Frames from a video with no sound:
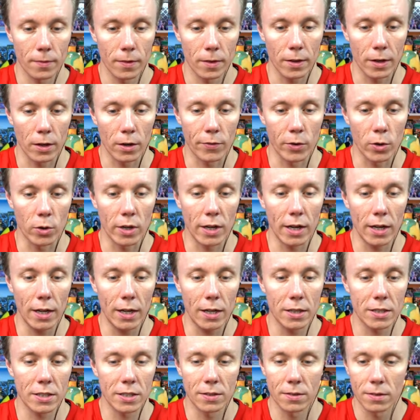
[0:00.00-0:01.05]
Thank you for your
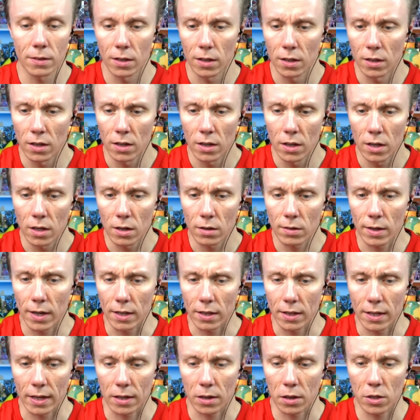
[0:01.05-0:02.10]
card.
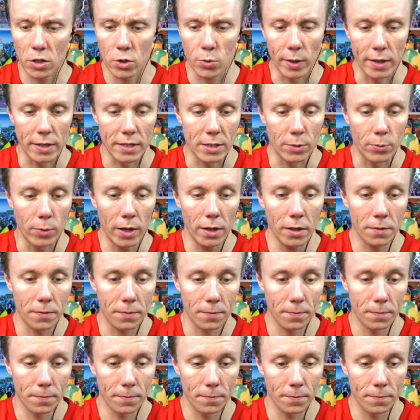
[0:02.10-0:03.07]
Right, that's 21.